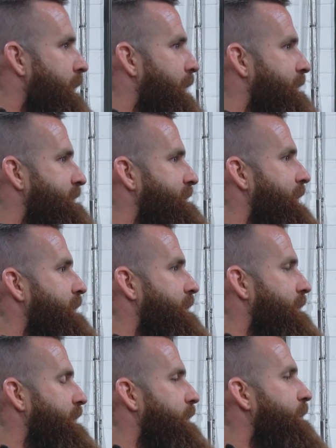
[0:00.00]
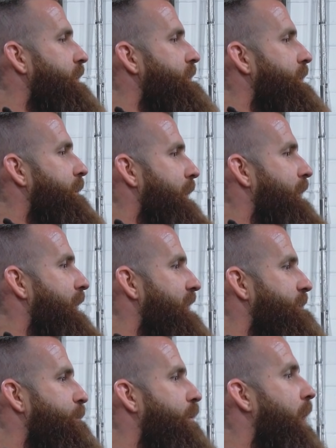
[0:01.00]
extend a little bit, and
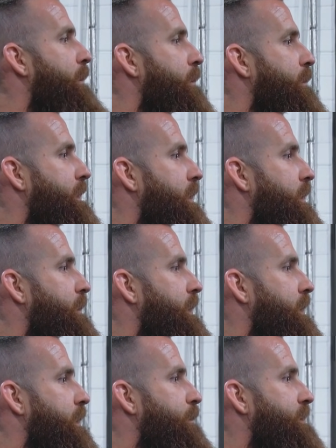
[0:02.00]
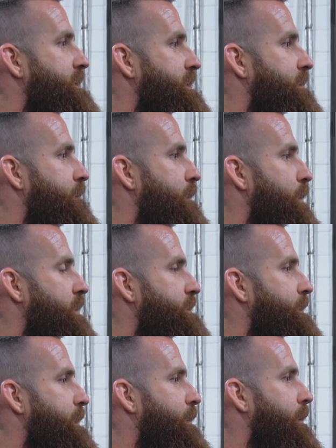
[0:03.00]
that's probably going to be a good position for most
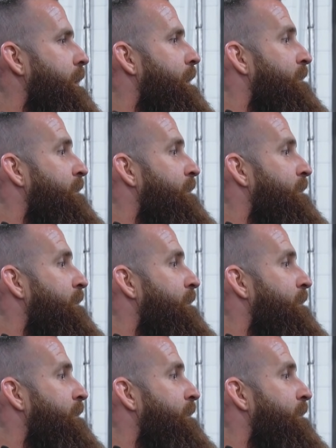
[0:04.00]
people.